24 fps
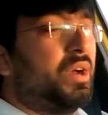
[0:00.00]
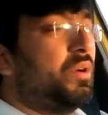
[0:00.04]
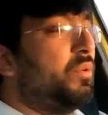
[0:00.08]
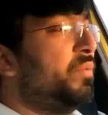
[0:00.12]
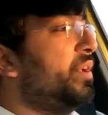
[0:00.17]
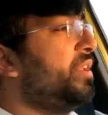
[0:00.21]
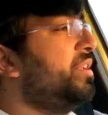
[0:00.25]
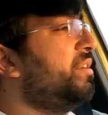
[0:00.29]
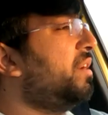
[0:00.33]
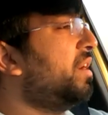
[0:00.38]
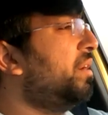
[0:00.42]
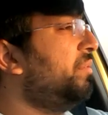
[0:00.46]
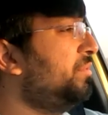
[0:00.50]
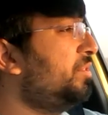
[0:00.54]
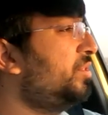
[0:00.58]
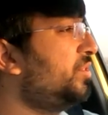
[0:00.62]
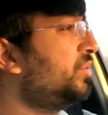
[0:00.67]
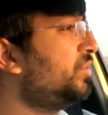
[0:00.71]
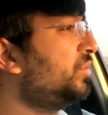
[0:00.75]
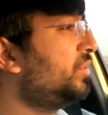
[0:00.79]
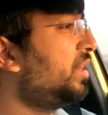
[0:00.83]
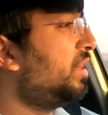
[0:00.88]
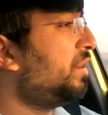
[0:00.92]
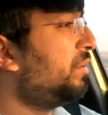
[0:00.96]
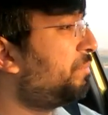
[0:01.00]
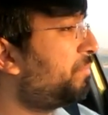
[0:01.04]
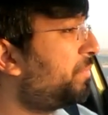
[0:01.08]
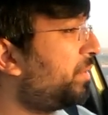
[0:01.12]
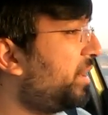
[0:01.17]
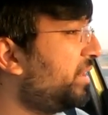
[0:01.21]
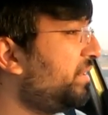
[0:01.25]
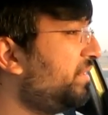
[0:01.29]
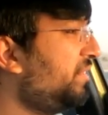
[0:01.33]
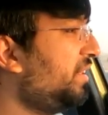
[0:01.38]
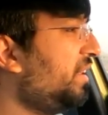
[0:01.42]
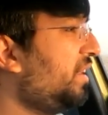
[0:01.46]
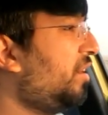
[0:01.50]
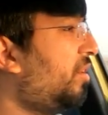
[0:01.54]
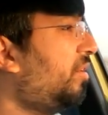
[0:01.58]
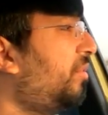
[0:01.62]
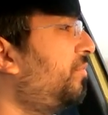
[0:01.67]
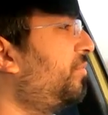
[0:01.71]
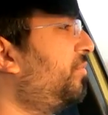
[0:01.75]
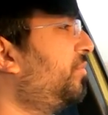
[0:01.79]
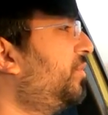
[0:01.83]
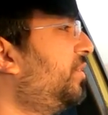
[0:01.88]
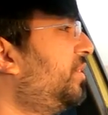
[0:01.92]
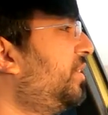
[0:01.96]
when you come to the pricing of
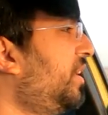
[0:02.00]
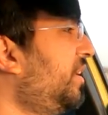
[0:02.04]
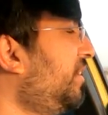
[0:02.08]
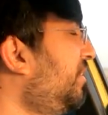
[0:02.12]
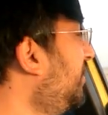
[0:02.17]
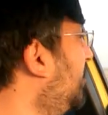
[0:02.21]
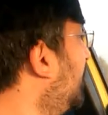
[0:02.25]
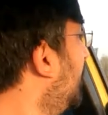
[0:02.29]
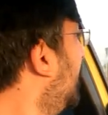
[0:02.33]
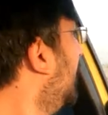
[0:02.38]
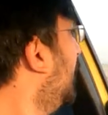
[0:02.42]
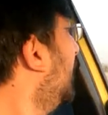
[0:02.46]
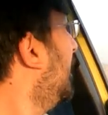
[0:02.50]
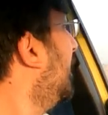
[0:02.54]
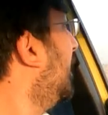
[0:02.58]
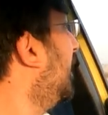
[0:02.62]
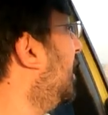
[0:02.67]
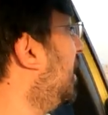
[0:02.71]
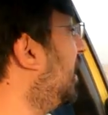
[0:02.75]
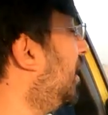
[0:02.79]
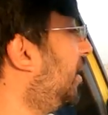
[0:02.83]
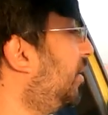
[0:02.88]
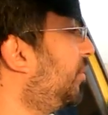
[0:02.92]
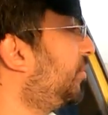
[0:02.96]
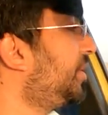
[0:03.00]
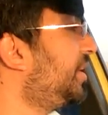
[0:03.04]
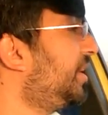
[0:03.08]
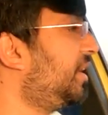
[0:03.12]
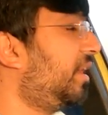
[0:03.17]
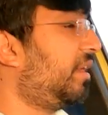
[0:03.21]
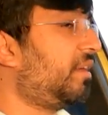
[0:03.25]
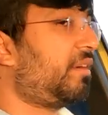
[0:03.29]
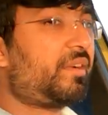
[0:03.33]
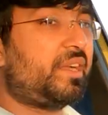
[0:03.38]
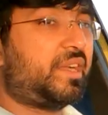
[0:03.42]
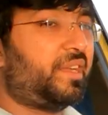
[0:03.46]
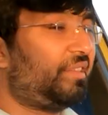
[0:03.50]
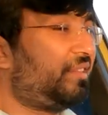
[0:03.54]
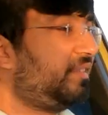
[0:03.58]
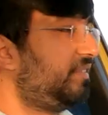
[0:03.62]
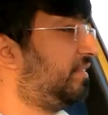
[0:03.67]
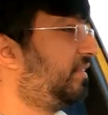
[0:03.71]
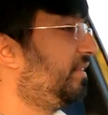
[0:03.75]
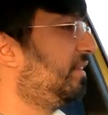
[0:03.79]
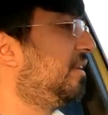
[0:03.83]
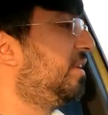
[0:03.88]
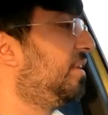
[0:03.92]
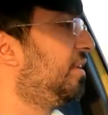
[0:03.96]
this Audi
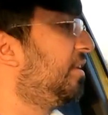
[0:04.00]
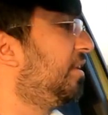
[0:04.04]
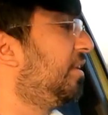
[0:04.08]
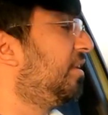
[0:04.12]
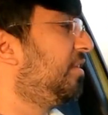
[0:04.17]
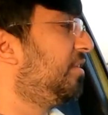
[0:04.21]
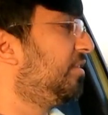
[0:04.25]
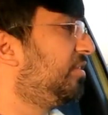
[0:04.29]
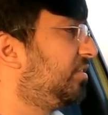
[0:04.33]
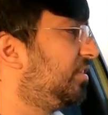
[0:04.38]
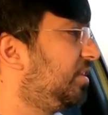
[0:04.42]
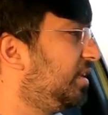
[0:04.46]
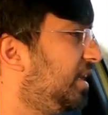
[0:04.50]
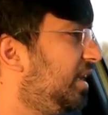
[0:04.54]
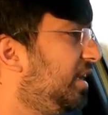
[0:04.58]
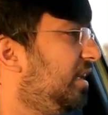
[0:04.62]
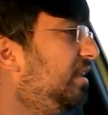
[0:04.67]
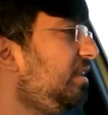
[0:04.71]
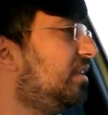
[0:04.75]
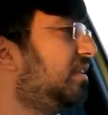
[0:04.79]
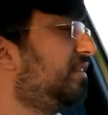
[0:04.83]
RS3, the